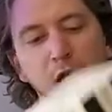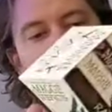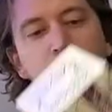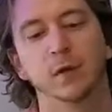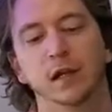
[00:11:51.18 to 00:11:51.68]

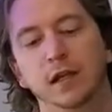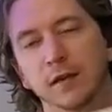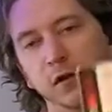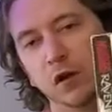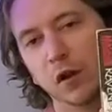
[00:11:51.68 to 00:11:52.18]
I'm going to give
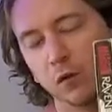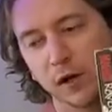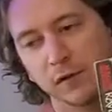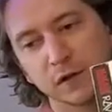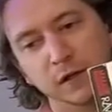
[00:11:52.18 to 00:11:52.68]
her the
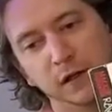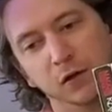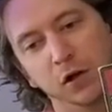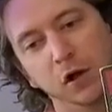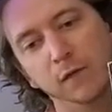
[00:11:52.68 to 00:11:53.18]
Raven Cycle,
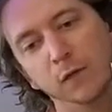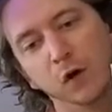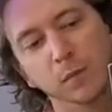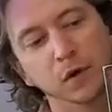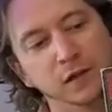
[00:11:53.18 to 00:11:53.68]
all
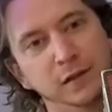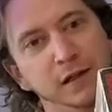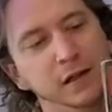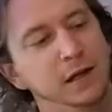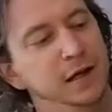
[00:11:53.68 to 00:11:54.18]
$4.
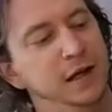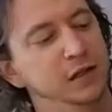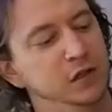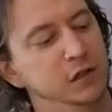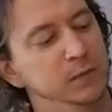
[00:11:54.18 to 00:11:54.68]
I got the
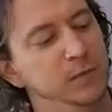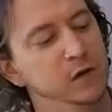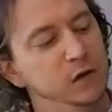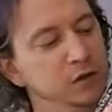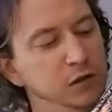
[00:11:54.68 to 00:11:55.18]
cheap
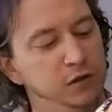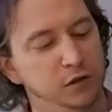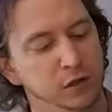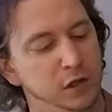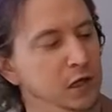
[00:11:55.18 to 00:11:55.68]
version,
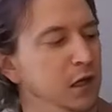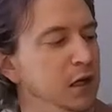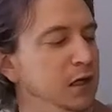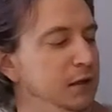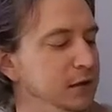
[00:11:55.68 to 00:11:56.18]

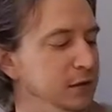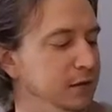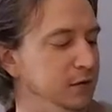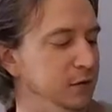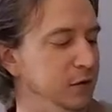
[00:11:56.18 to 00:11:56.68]

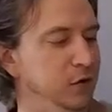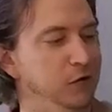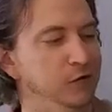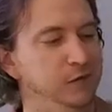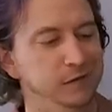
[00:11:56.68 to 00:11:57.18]

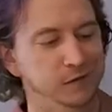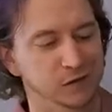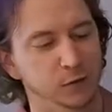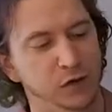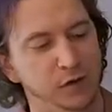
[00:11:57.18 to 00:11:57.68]
so she
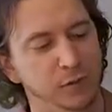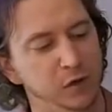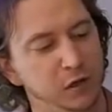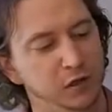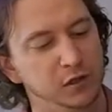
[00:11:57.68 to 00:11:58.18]
wanted a
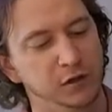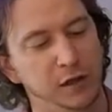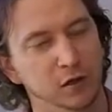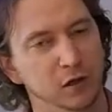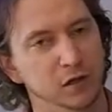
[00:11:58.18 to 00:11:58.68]
book
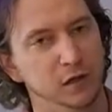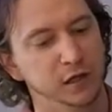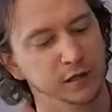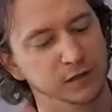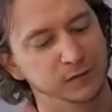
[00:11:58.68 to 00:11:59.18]
that looks
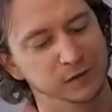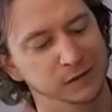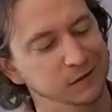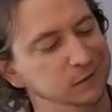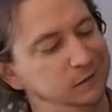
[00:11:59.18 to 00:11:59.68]
nice,
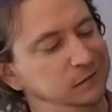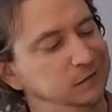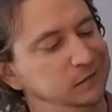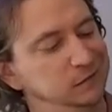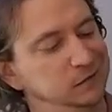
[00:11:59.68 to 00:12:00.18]
but
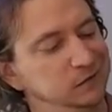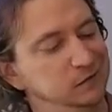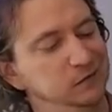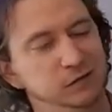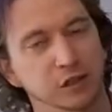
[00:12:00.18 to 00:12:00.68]

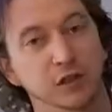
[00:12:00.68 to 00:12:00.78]
she's